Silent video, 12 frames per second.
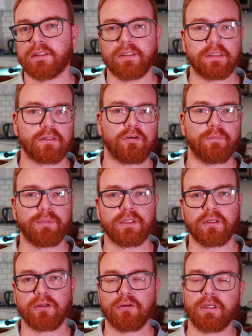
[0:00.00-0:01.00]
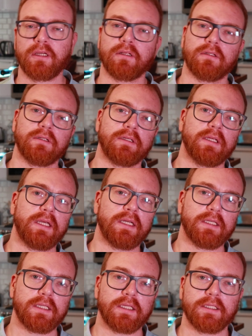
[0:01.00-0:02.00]
and then copy the URL
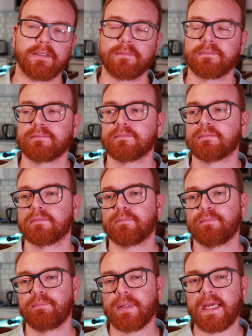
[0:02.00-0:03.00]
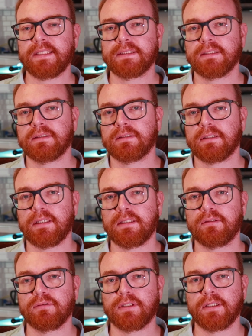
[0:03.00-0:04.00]
and then paste it
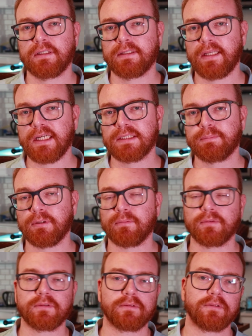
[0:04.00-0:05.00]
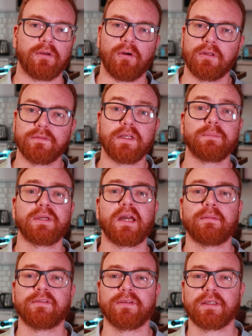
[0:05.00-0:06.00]
into the text prompt all of that
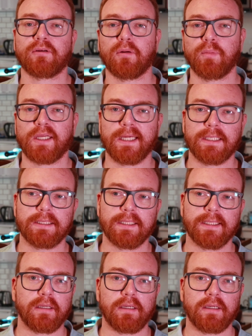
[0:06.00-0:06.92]
becomes very complicated.